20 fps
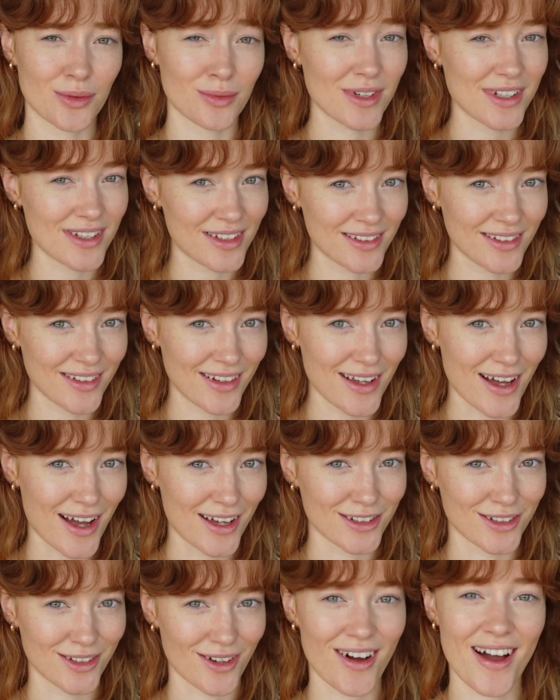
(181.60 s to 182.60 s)
recently I
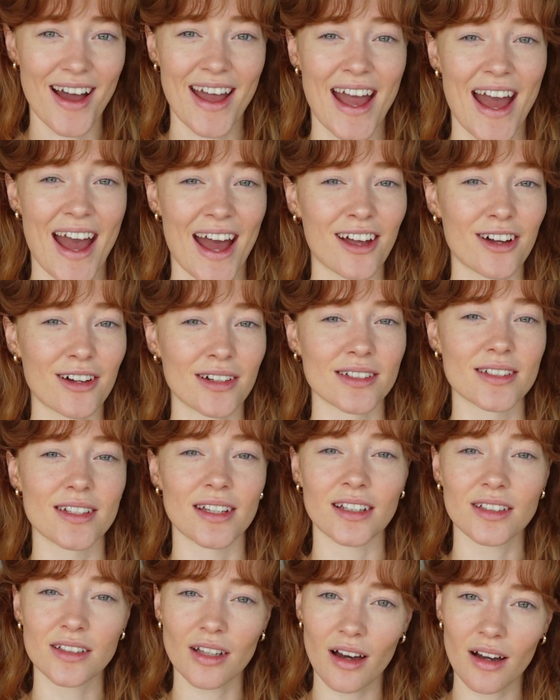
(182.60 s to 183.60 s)
saw a hack on
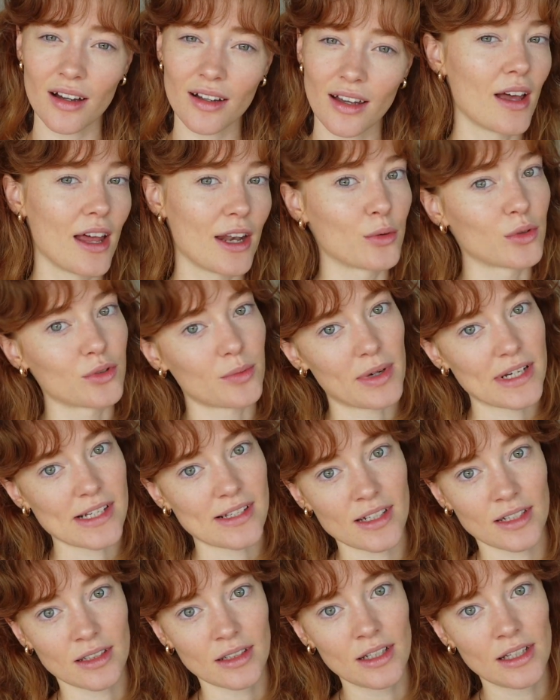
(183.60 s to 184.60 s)
TikTok, and it was
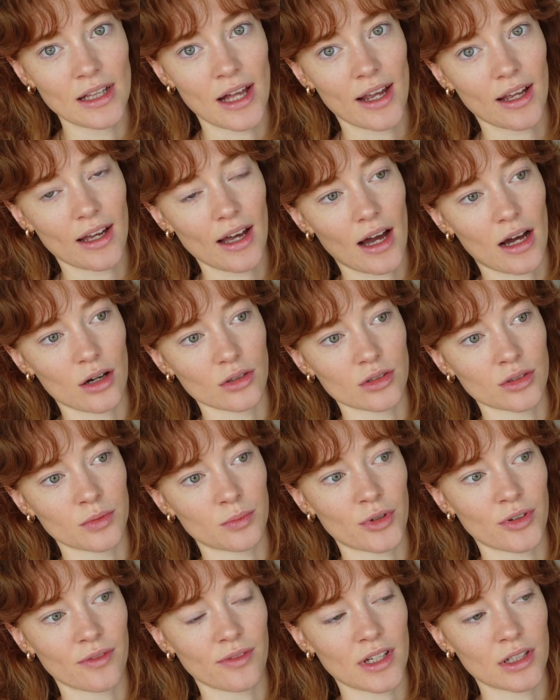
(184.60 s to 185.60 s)
basically like how to
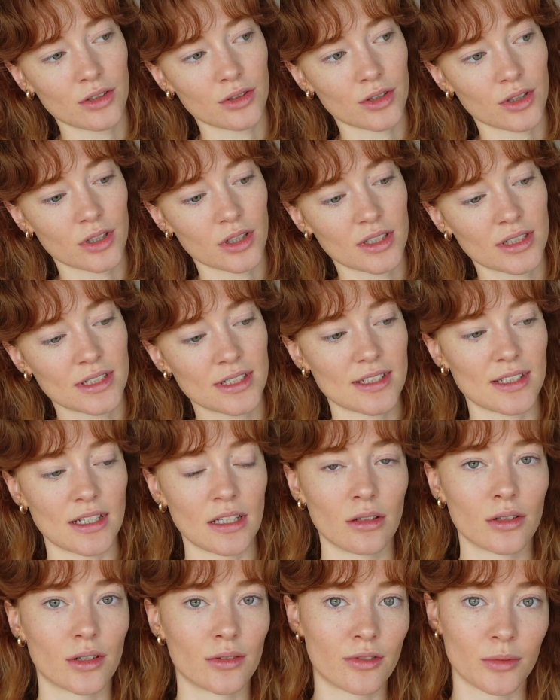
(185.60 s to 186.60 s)
prevent your
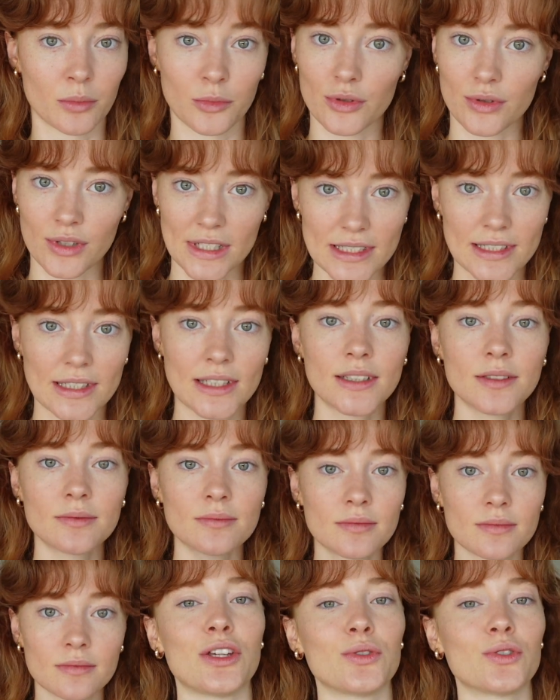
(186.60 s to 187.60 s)
concealer from creasing.
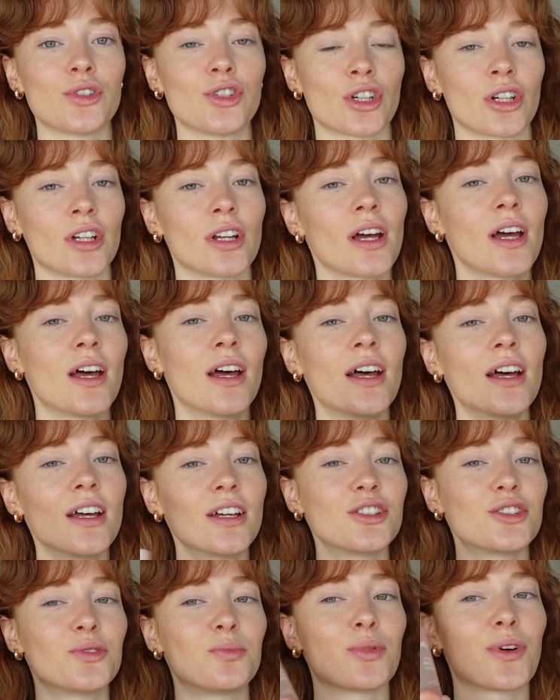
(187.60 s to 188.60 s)
You should
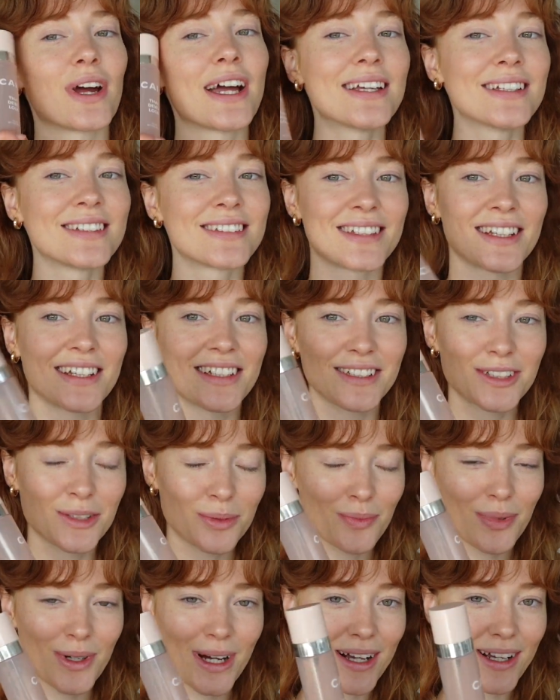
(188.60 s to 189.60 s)
spray setting
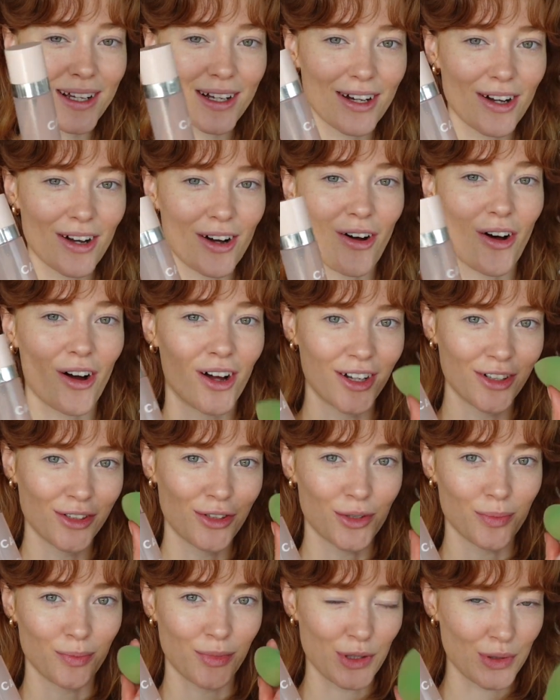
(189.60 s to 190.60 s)
spray on
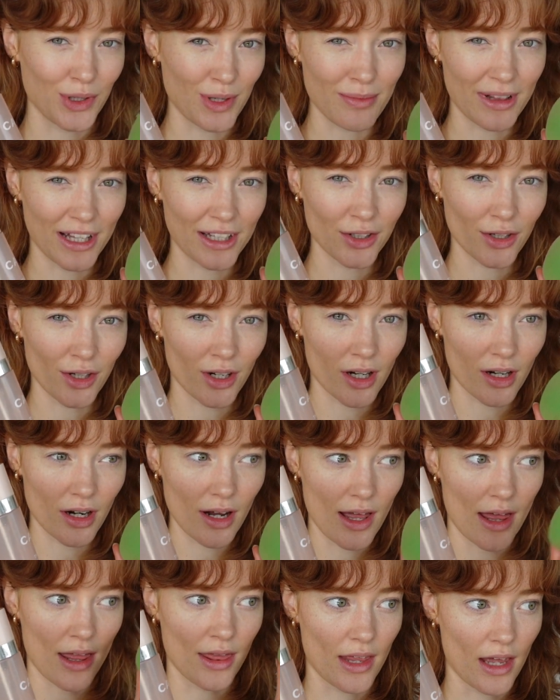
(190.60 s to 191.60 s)
your beauty blender
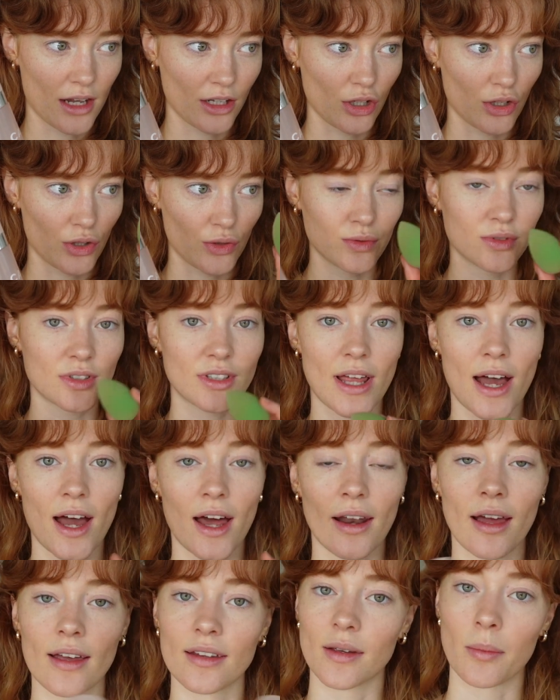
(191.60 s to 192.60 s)
and then use
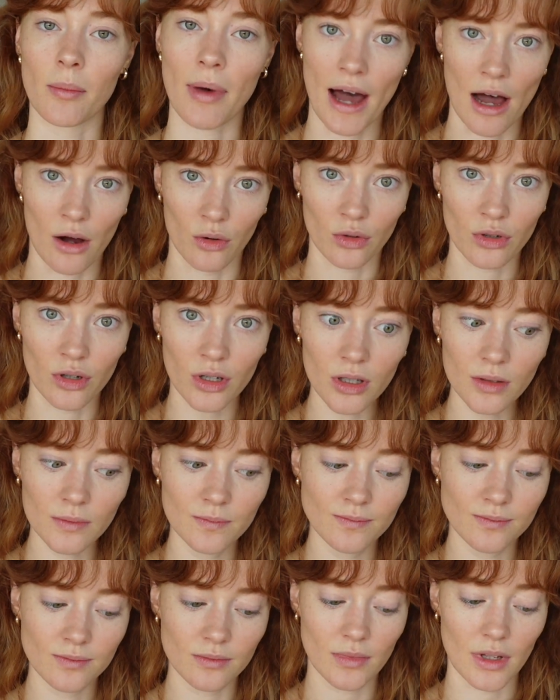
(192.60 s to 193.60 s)
that as a powder.
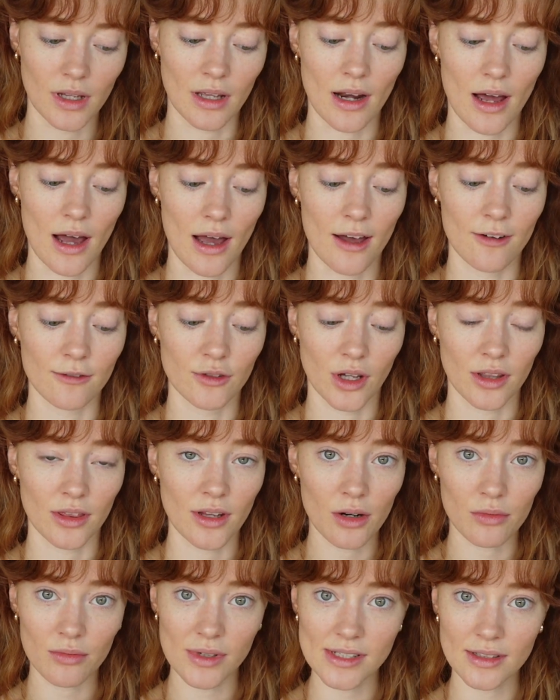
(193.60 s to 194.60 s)
And I have done
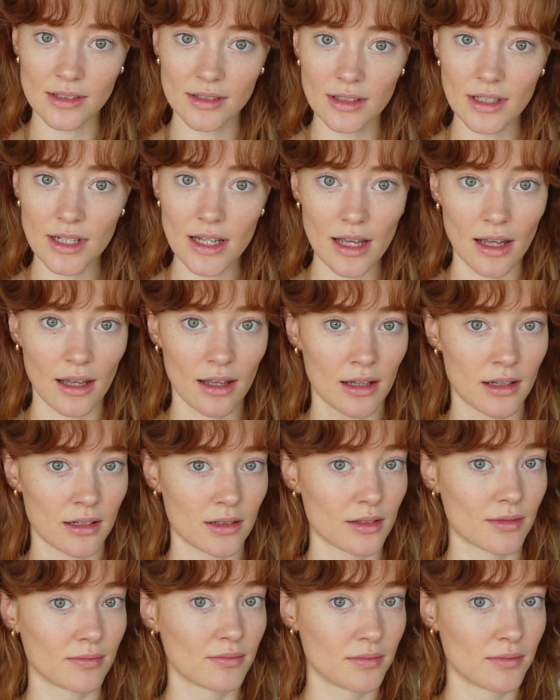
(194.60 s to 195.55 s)
that recently and